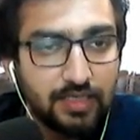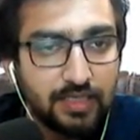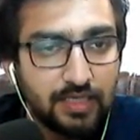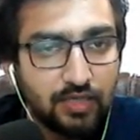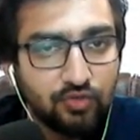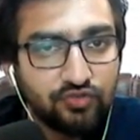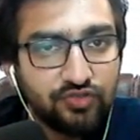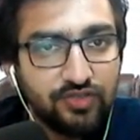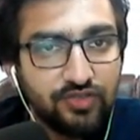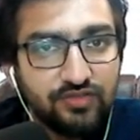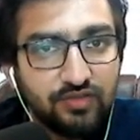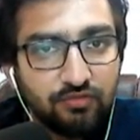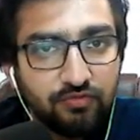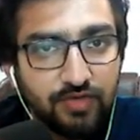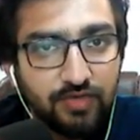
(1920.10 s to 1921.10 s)
Now since
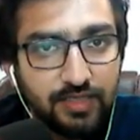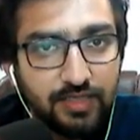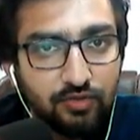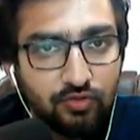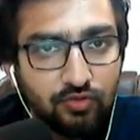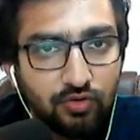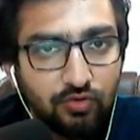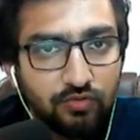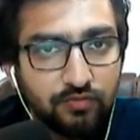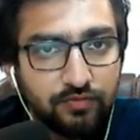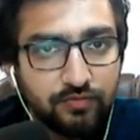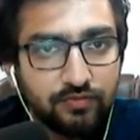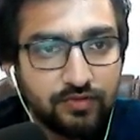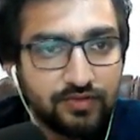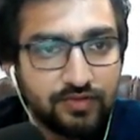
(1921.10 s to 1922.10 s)
the value of
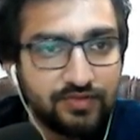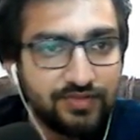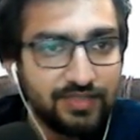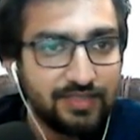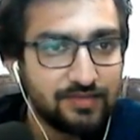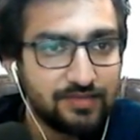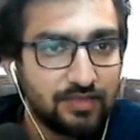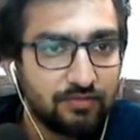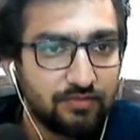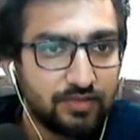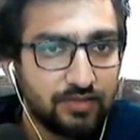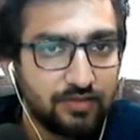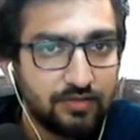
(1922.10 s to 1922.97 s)
C is given,